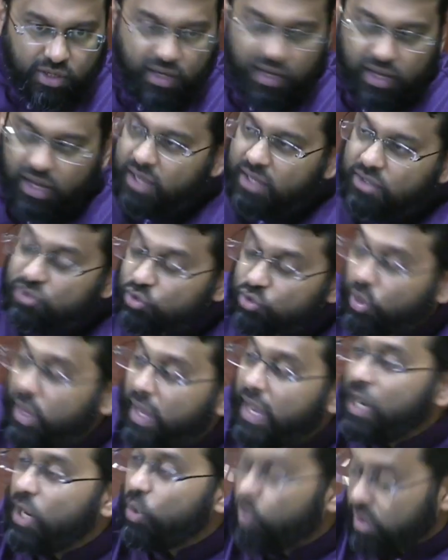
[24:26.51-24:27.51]
and
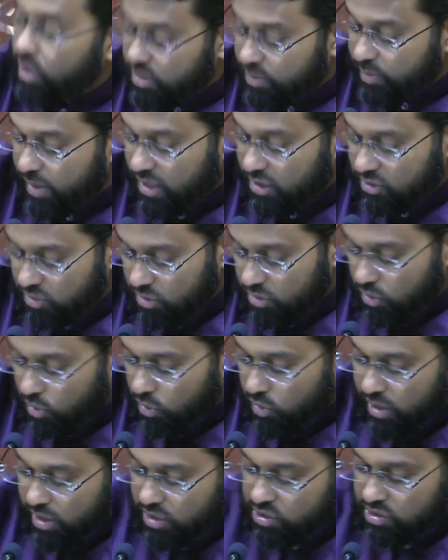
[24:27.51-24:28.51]
Suhail went back to the
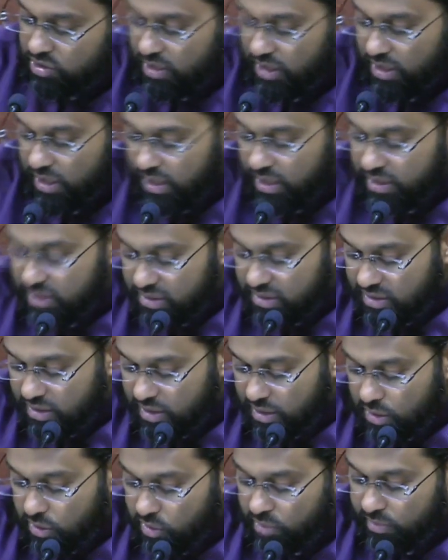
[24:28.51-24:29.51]
Quraysh and then
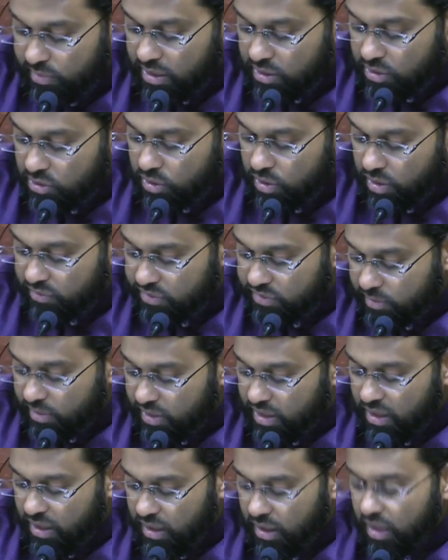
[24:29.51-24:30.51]
sent the remainder of the
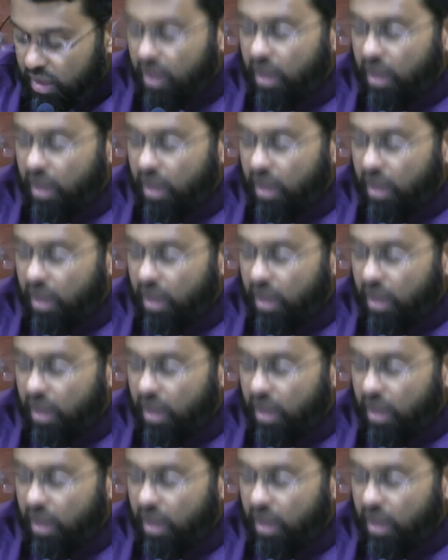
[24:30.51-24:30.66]
money.